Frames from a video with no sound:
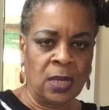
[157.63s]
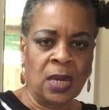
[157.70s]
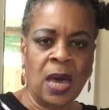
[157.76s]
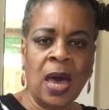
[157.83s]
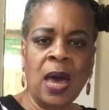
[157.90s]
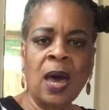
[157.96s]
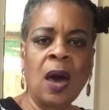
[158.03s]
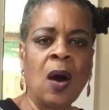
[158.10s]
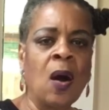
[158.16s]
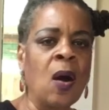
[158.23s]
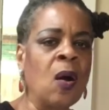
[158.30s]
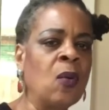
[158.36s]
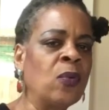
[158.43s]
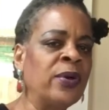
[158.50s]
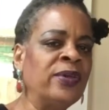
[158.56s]
I
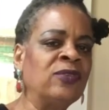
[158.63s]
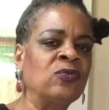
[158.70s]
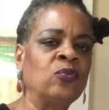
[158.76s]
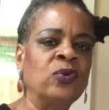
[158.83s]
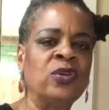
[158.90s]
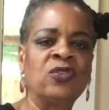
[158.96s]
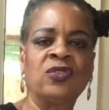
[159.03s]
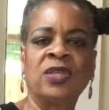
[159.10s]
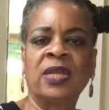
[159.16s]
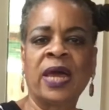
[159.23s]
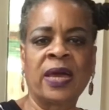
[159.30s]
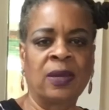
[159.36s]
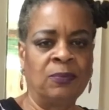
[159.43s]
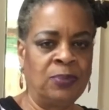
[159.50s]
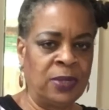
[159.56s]
always wished that I
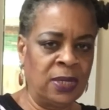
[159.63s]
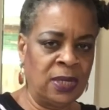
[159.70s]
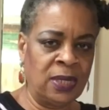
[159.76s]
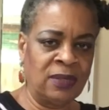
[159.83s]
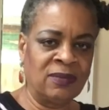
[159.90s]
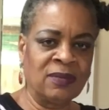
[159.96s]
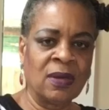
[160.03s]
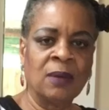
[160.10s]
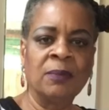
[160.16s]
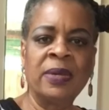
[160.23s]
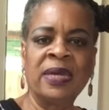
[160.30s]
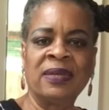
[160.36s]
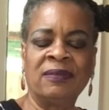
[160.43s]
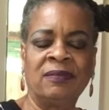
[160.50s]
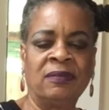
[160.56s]
could be some
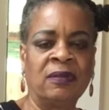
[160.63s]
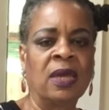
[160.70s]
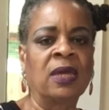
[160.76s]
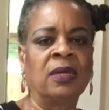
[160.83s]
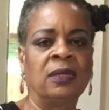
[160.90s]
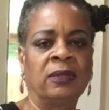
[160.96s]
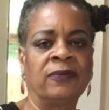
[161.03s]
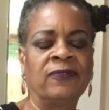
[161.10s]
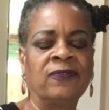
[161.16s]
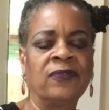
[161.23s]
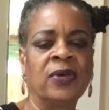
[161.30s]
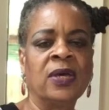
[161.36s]
executive.